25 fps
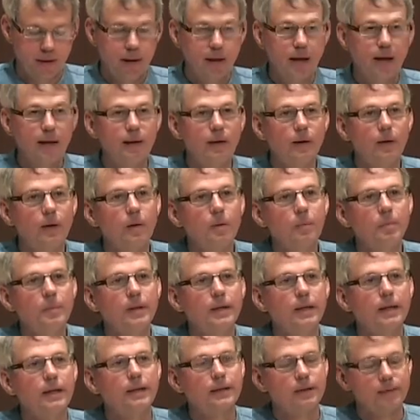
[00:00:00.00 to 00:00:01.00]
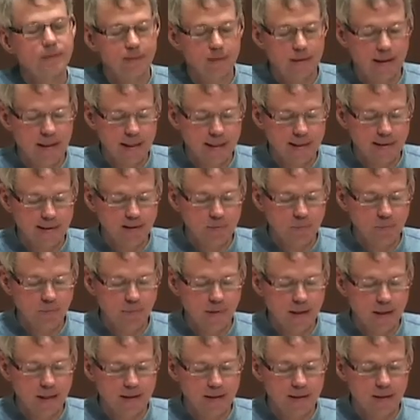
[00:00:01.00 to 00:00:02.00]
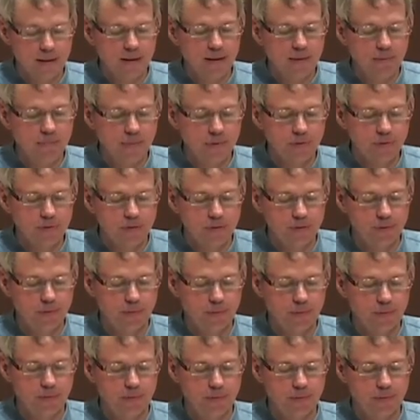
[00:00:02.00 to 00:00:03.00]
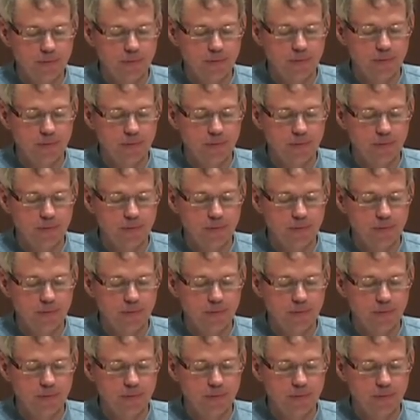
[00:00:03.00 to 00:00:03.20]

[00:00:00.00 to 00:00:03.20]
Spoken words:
I hope her last breath comes soon,